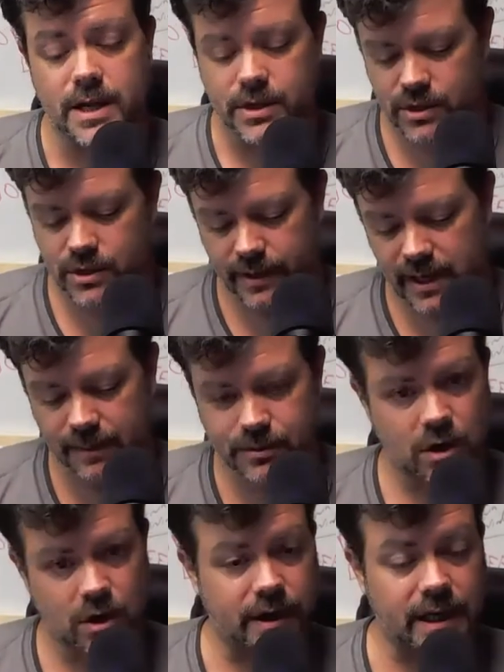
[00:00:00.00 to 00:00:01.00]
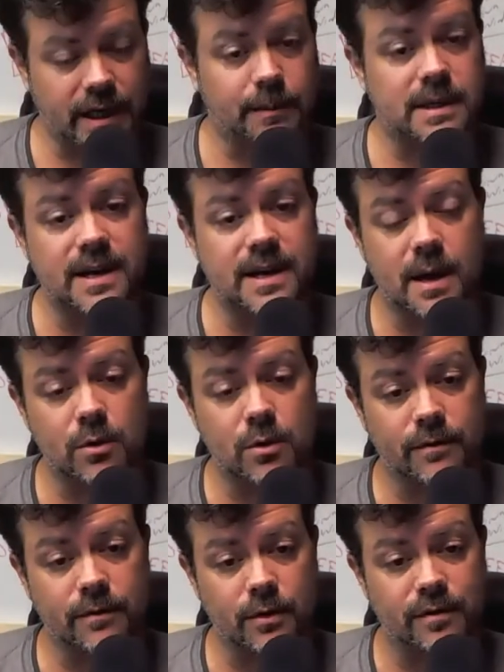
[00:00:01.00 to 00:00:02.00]
So it helps her. It helps a number
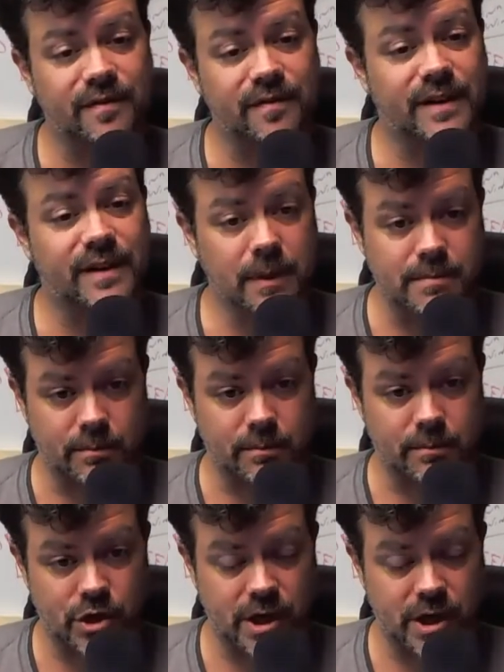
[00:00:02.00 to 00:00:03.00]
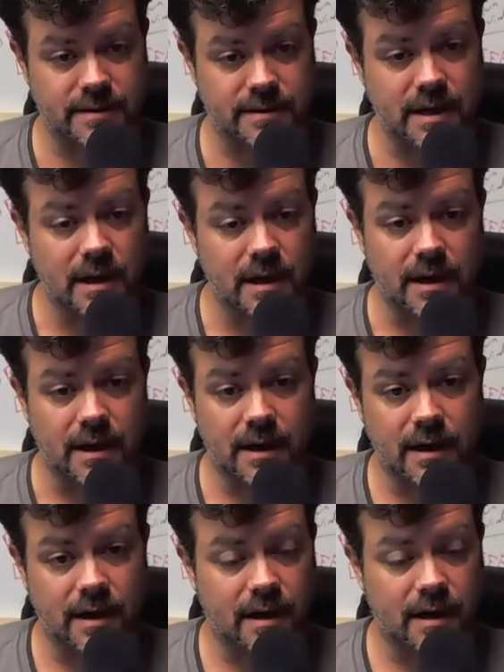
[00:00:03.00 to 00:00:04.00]
of her family members. She has,
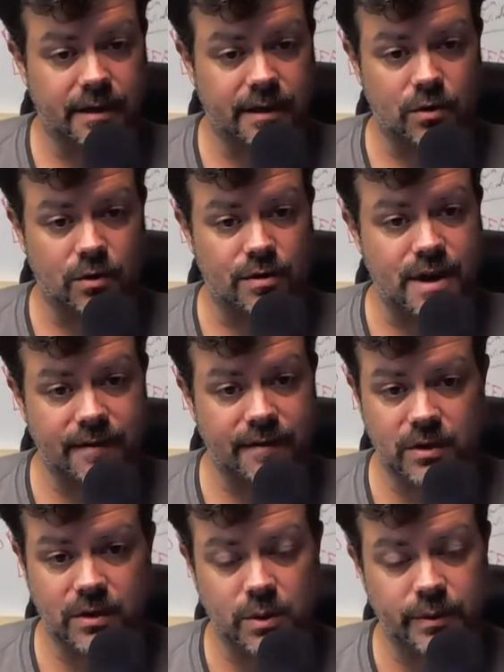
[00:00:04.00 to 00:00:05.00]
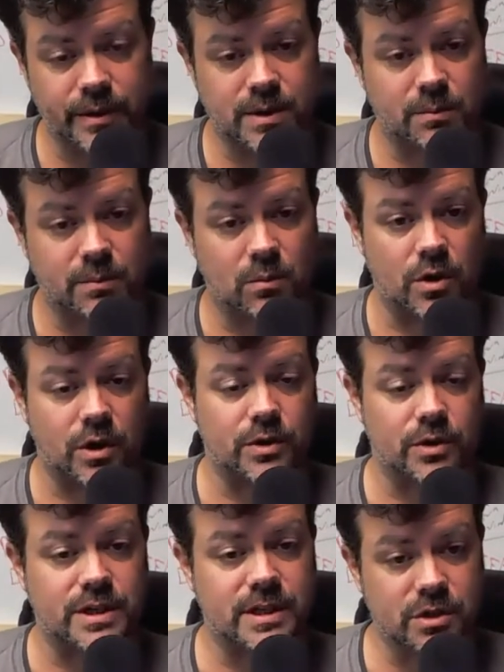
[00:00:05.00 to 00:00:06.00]
I think, her nephew doing some work. Her
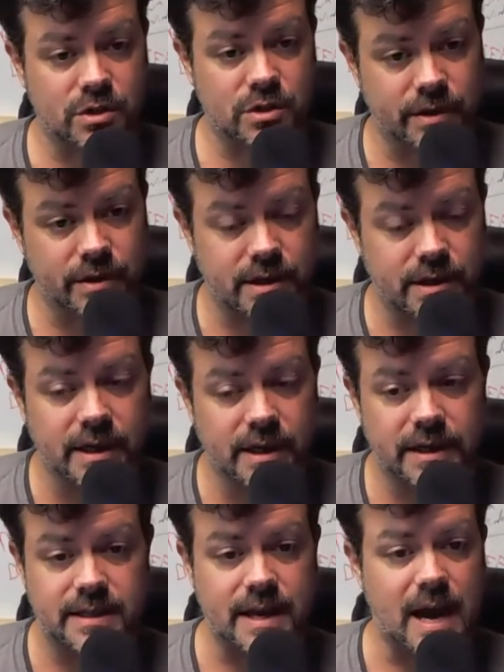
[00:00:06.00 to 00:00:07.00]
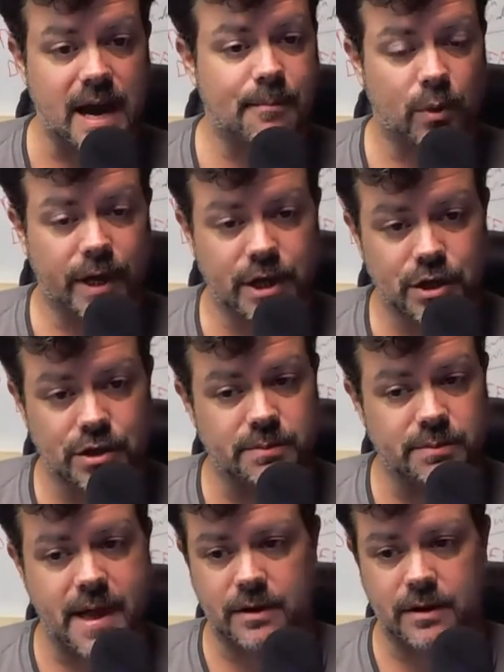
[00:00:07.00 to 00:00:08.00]
sister is the operations
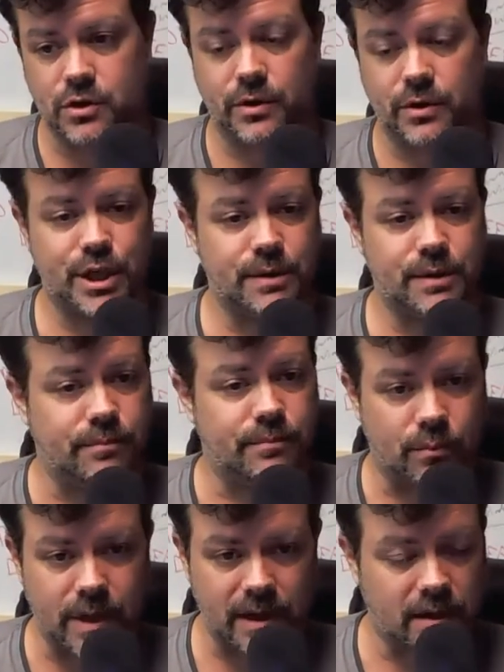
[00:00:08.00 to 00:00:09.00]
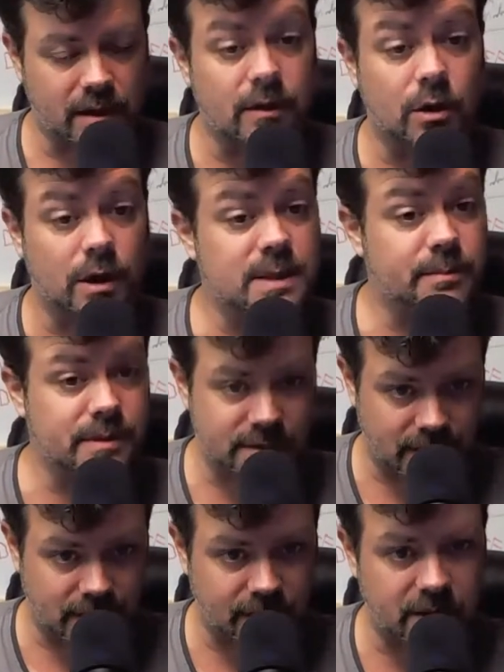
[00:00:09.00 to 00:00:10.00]
manager, and her husband's
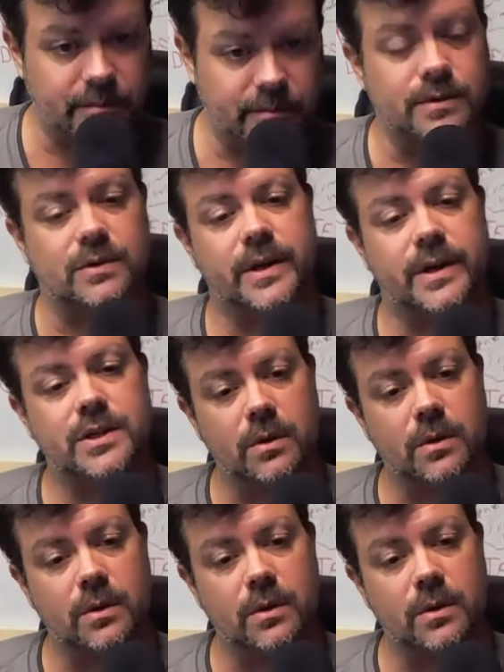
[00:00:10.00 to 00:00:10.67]
involved in the business, right?